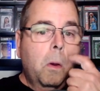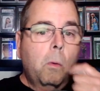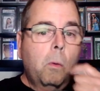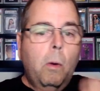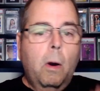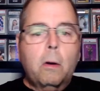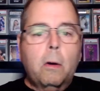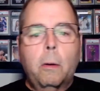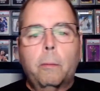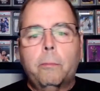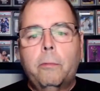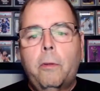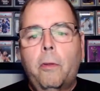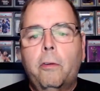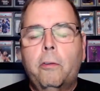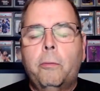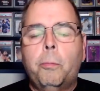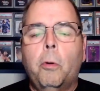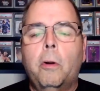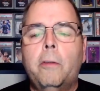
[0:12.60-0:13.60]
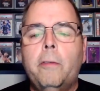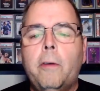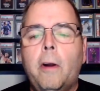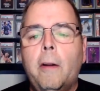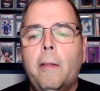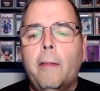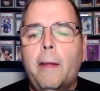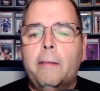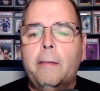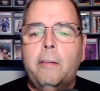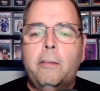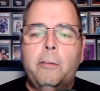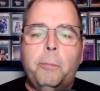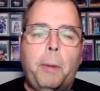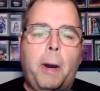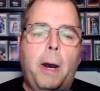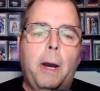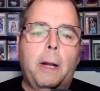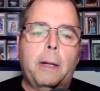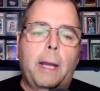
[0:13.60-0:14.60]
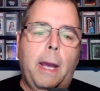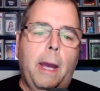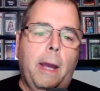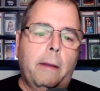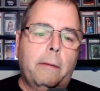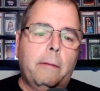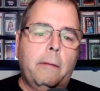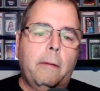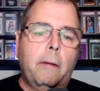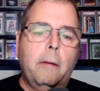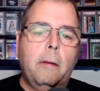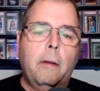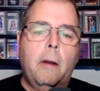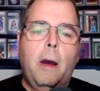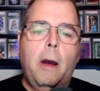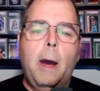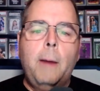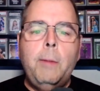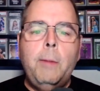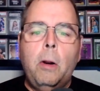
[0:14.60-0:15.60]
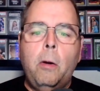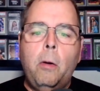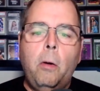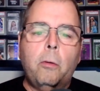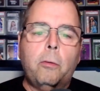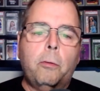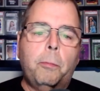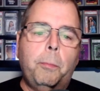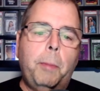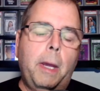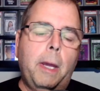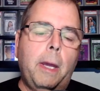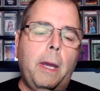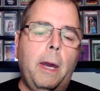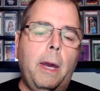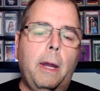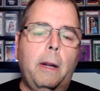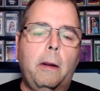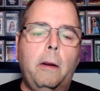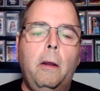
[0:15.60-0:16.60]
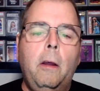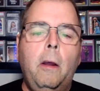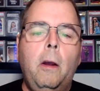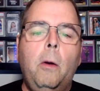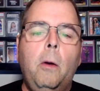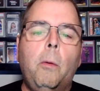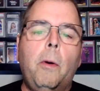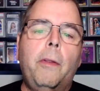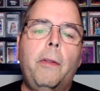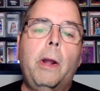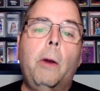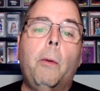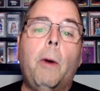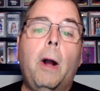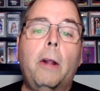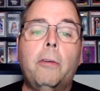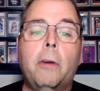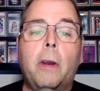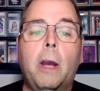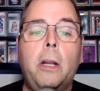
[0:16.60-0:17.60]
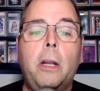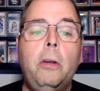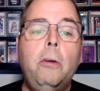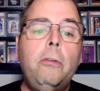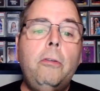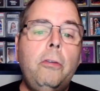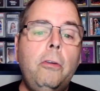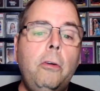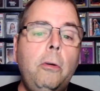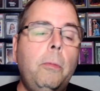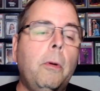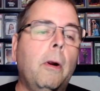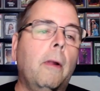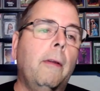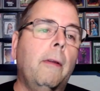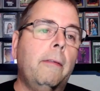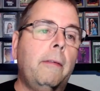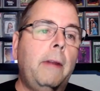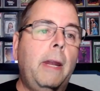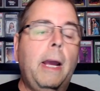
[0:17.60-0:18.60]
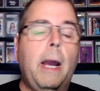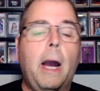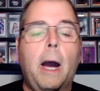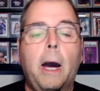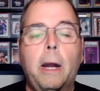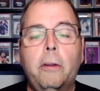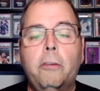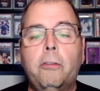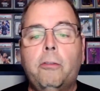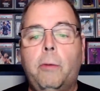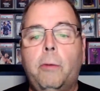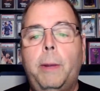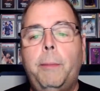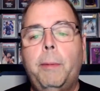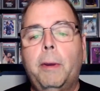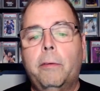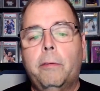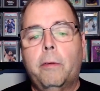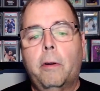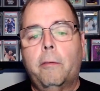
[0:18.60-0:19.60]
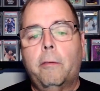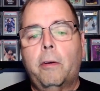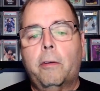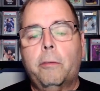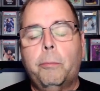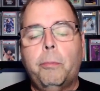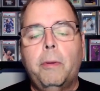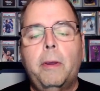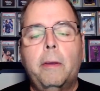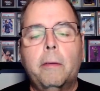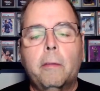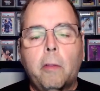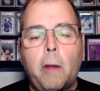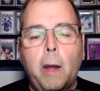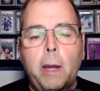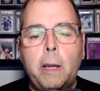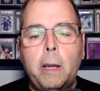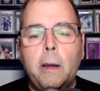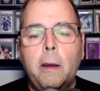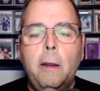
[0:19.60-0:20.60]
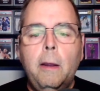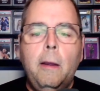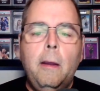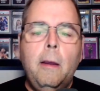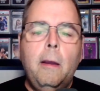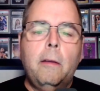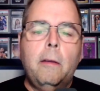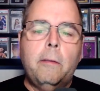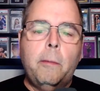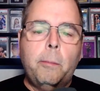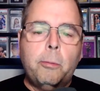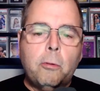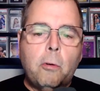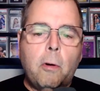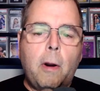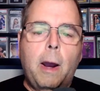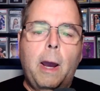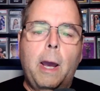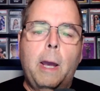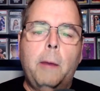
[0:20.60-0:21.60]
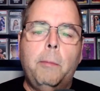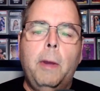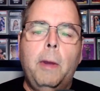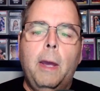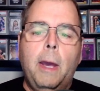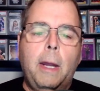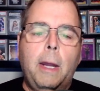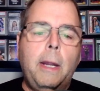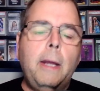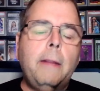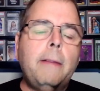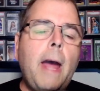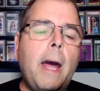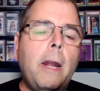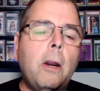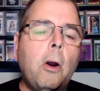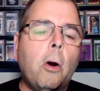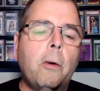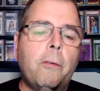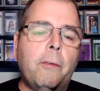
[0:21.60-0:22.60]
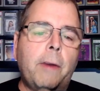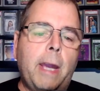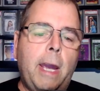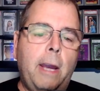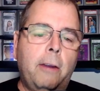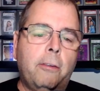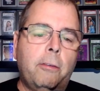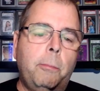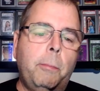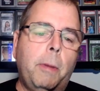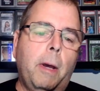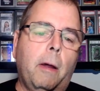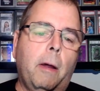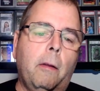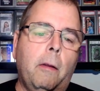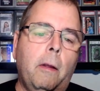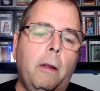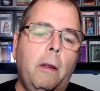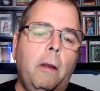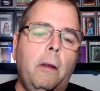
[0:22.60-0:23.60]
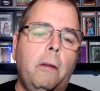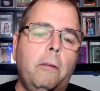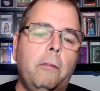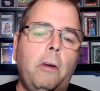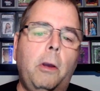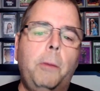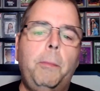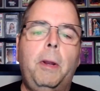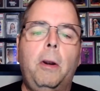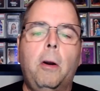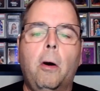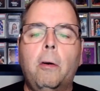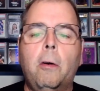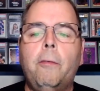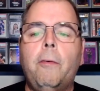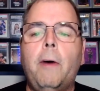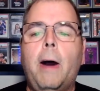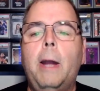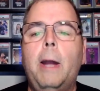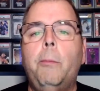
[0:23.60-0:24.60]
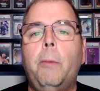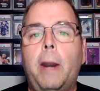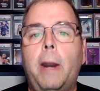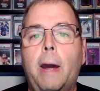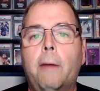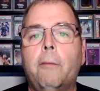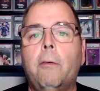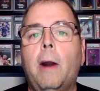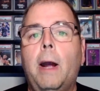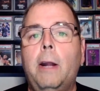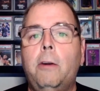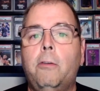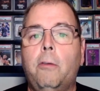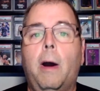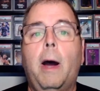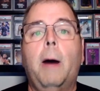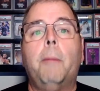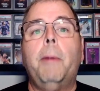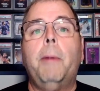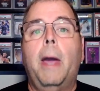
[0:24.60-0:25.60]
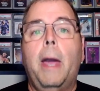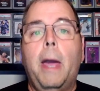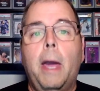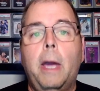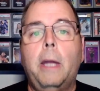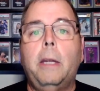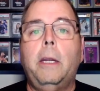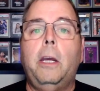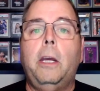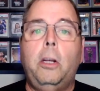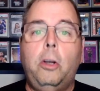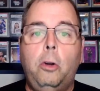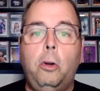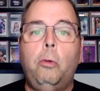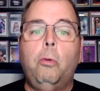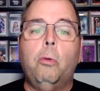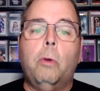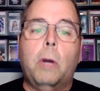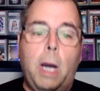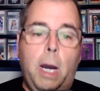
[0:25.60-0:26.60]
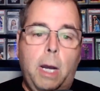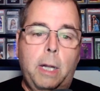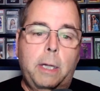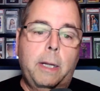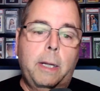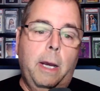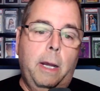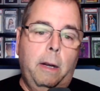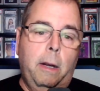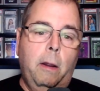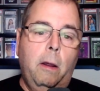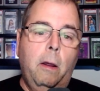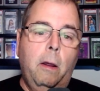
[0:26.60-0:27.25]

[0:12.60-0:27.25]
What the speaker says: Welcome to the Sports Car Lessons Podcast. I'm your host, Big Ken. Whether you're watching on YouTube or listening on a streaming service, please like, subscribe, and hit that notification bell so you'll be notified whenever I drop any new content.